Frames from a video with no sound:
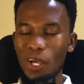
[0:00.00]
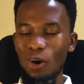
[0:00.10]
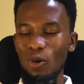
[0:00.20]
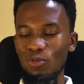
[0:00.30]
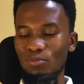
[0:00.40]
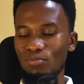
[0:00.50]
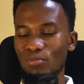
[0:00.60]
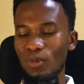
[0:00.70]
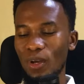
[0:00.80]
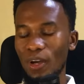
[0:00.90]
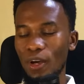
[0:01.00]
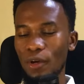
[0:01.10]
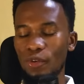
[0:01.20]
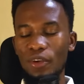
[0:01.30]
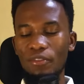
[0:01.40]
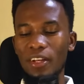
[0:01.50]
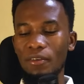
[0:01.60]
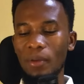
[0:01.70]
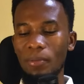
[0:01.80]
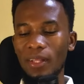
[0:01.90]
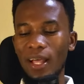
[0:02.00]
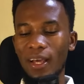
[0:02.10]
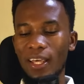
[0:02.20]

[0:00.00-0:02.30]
Oh, do you even remember that